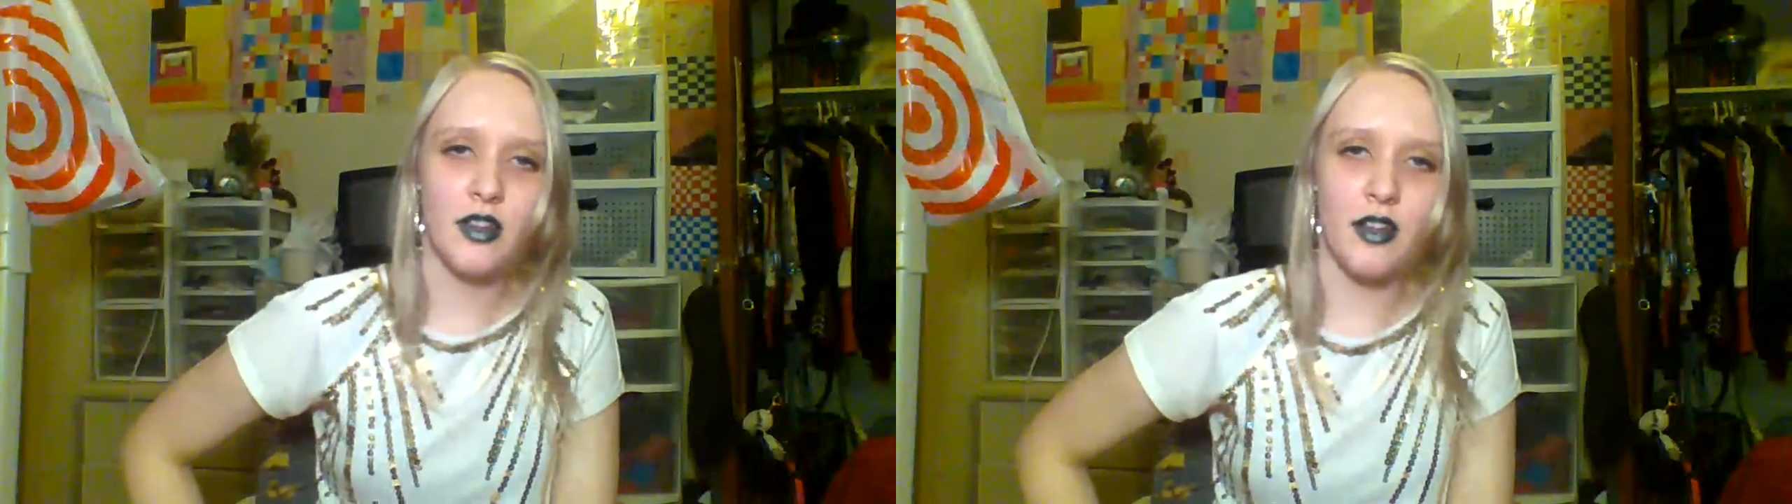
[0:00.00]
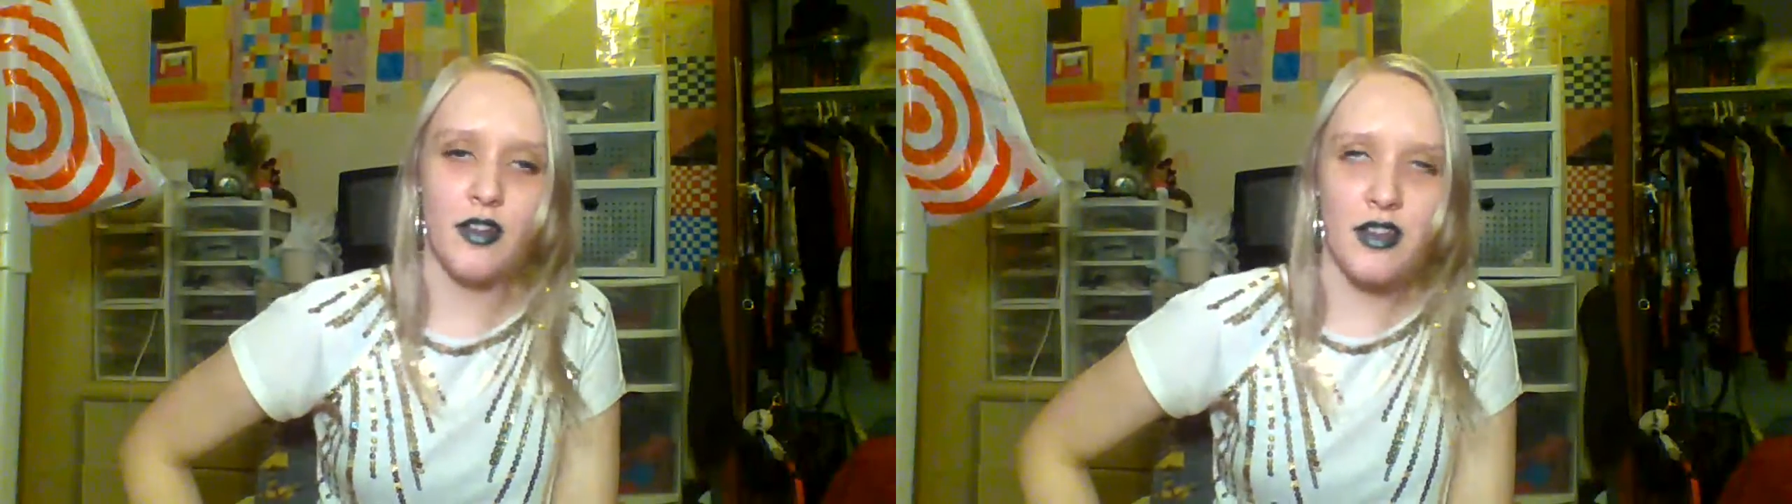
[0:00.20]

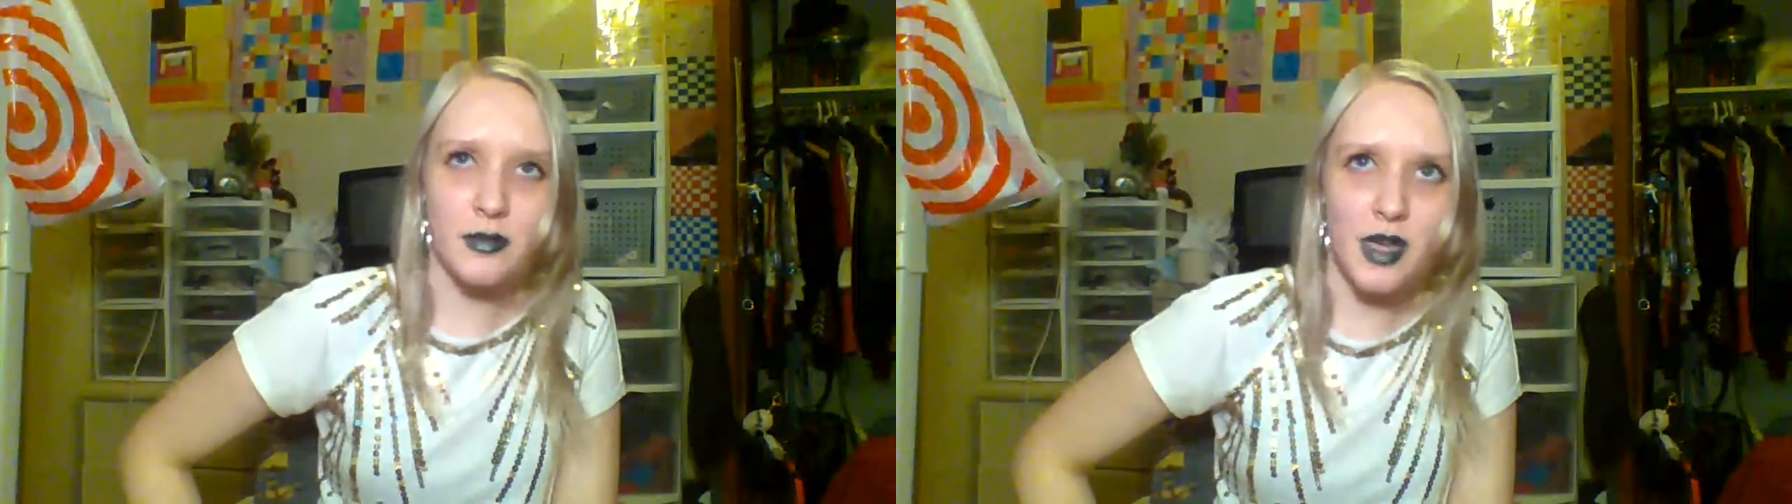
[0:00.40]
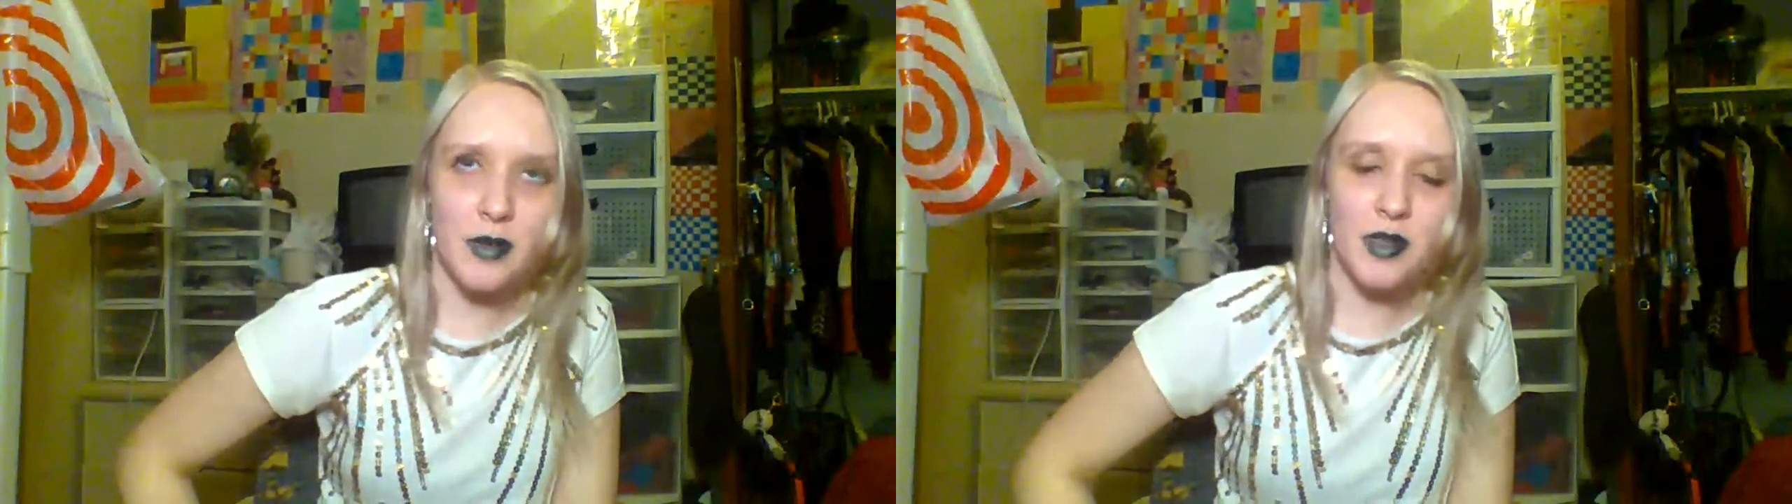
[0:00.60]

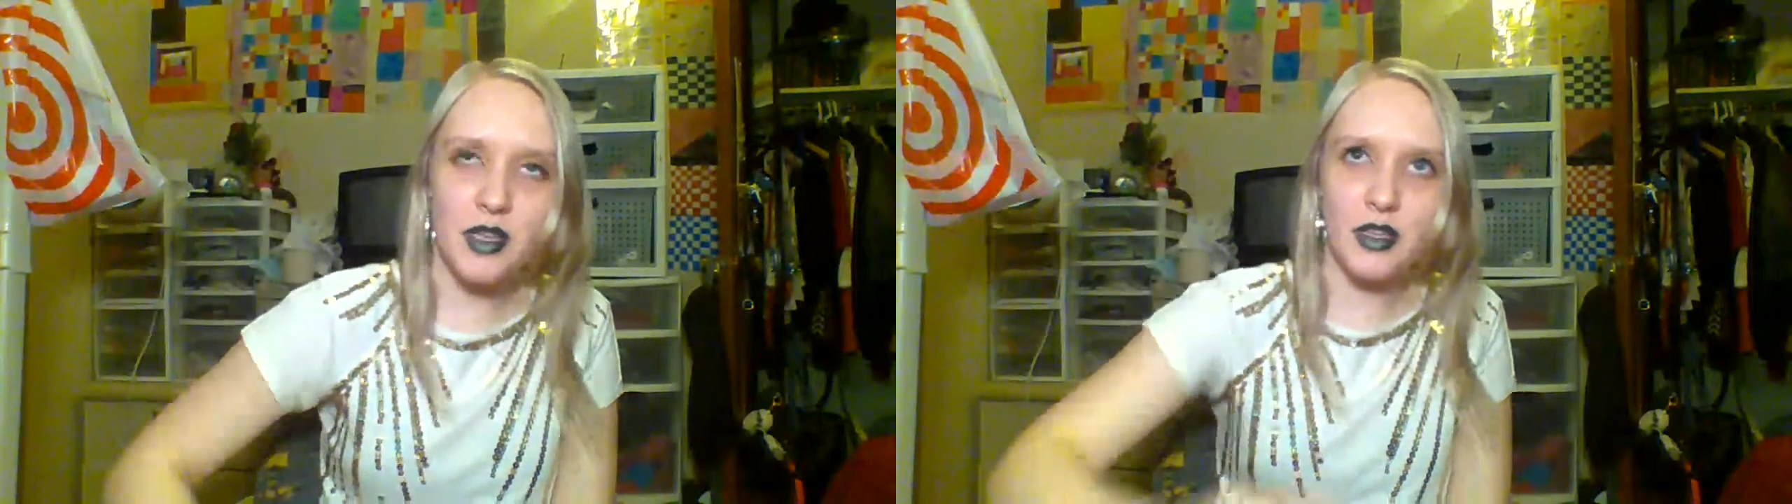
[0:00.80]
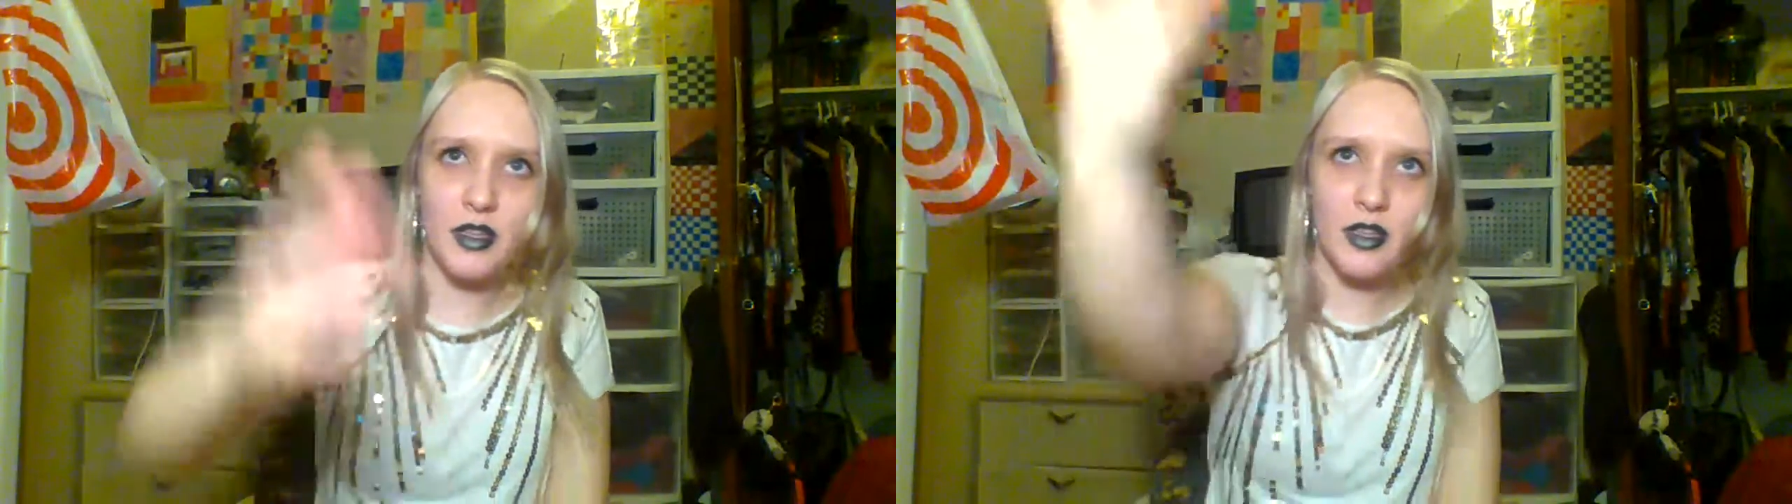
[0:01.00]
Unless
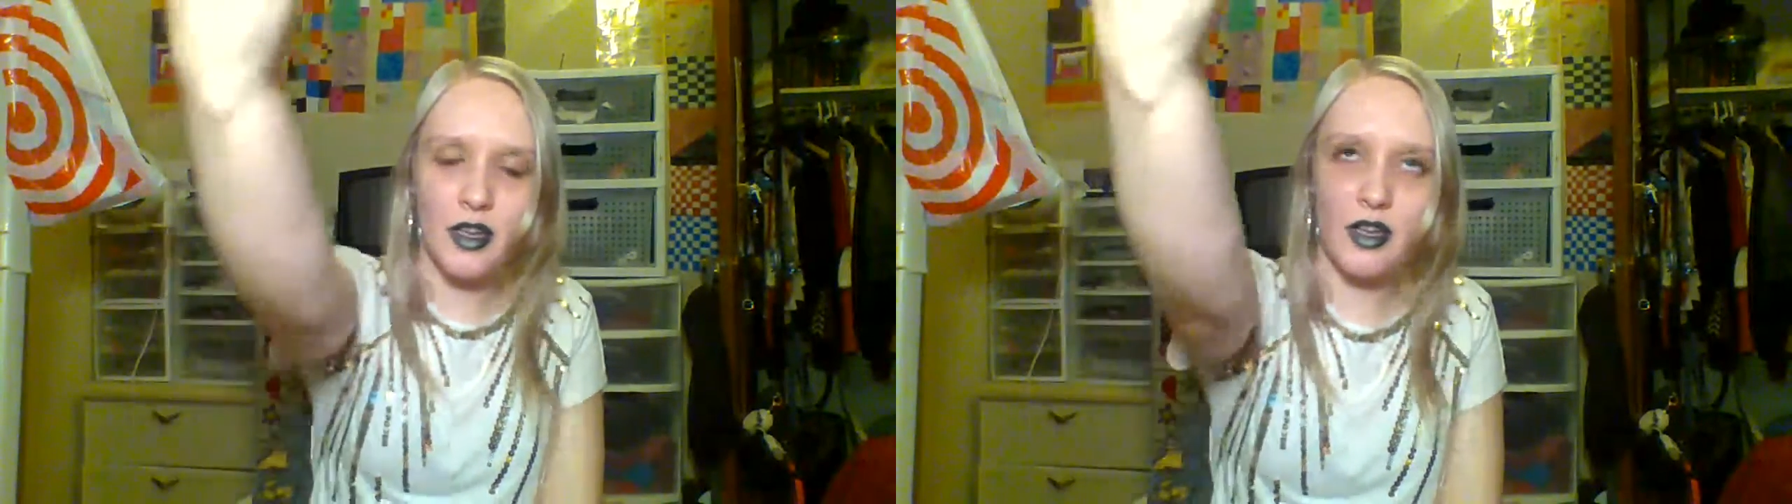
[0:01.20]
maybe.